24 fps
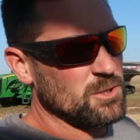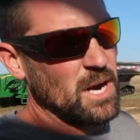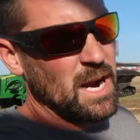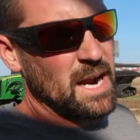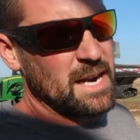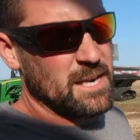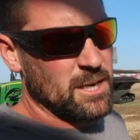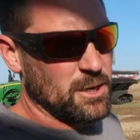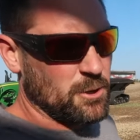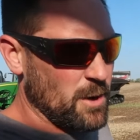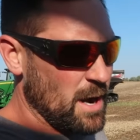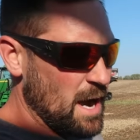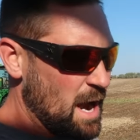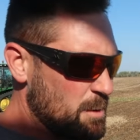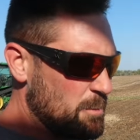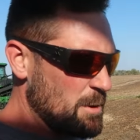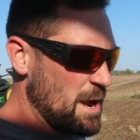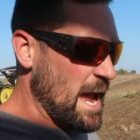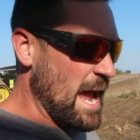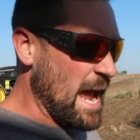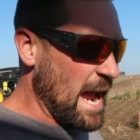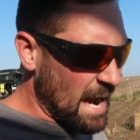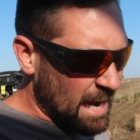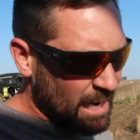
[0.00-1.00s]
tried to grab
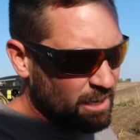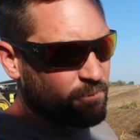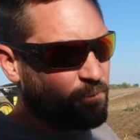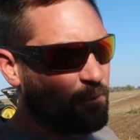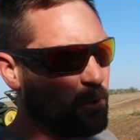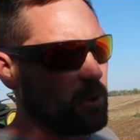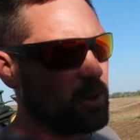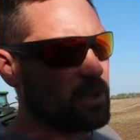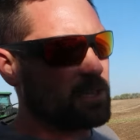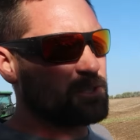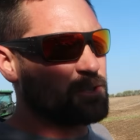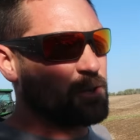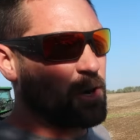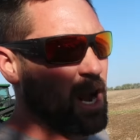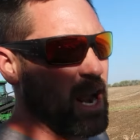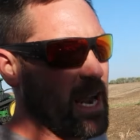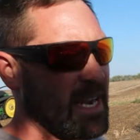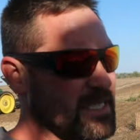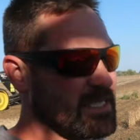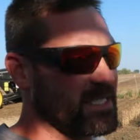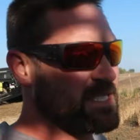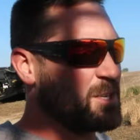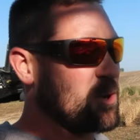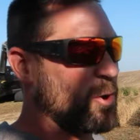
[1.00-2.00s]
a handful of
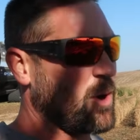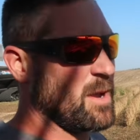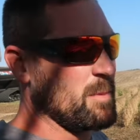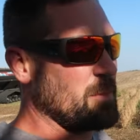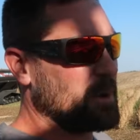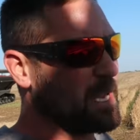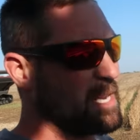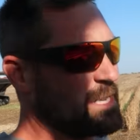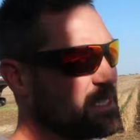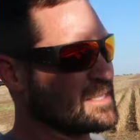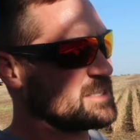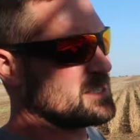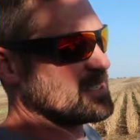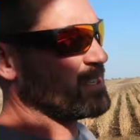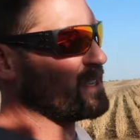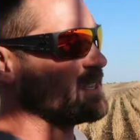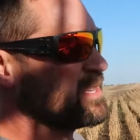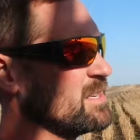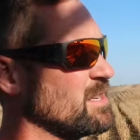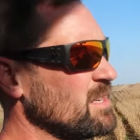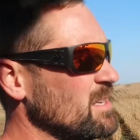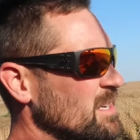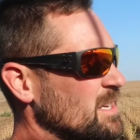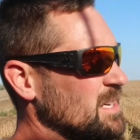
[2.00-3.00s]
dried soybeans,
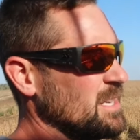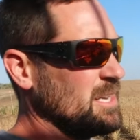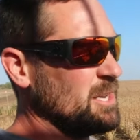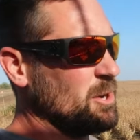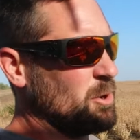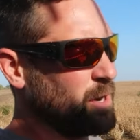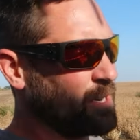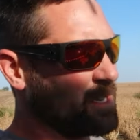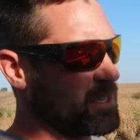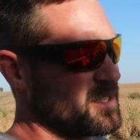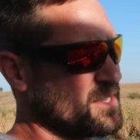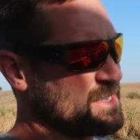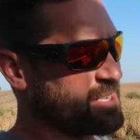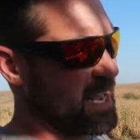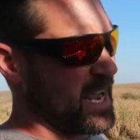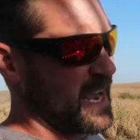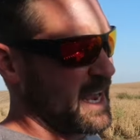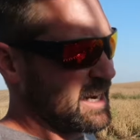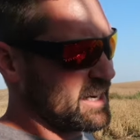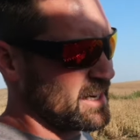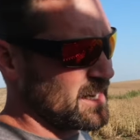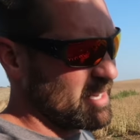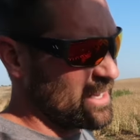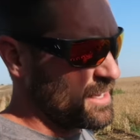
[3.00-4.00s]
you
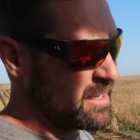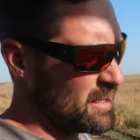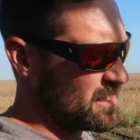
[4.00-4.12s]
understand.